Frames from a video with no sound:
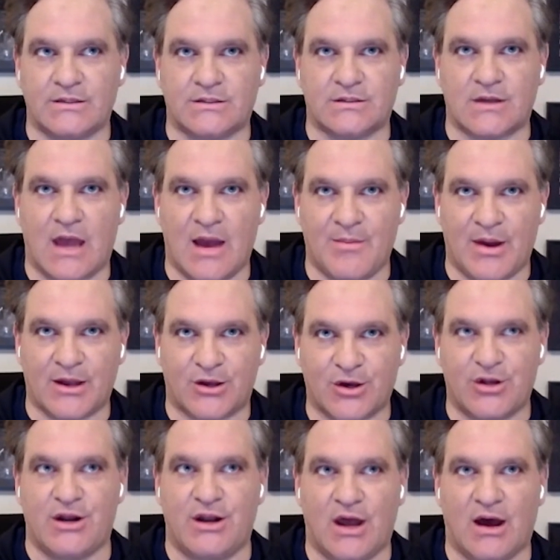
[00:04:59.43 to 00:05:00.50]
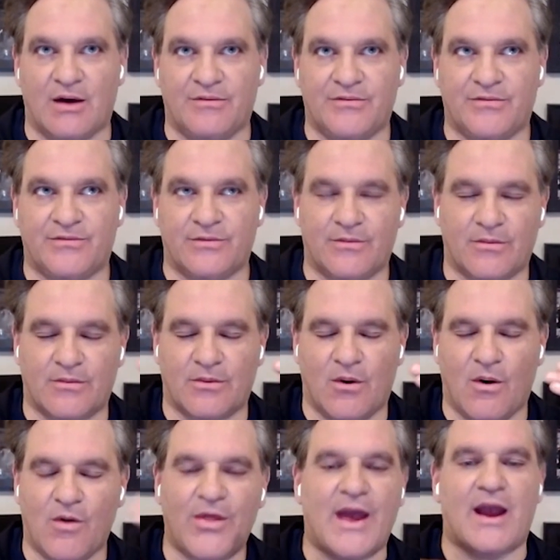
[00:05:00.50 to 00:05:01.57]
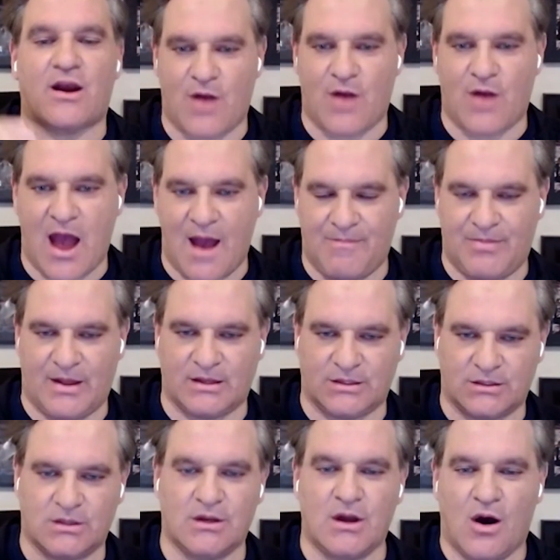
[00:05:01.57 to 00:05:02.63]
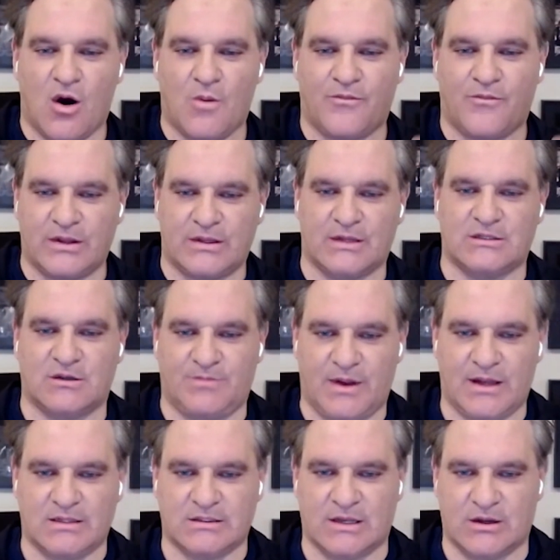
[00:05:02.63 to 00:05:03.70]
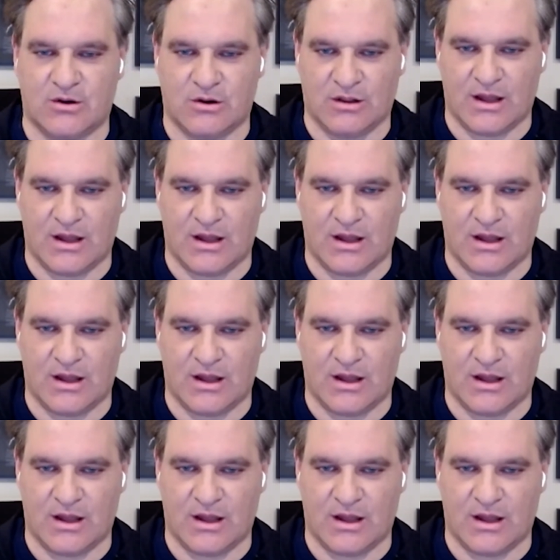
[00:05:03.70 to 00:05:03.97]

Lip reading: am I good enough? all that crap that hopefully dissipates later in life